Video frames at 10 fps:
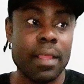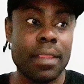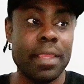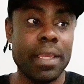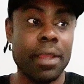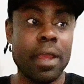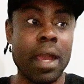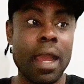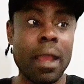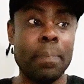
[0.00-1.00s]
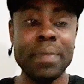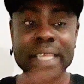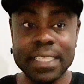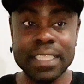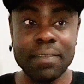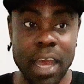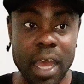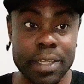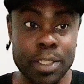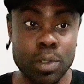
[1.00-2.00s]
there are pieces of
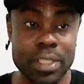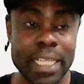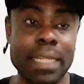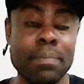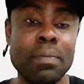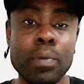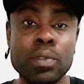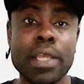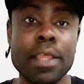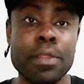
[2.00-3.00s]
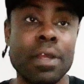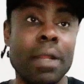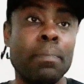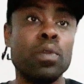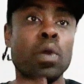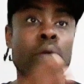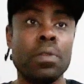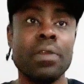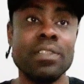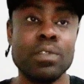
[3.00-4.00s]
audios that have been put together and put out
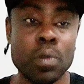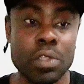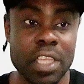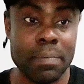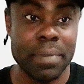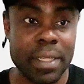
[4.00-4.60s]
there on social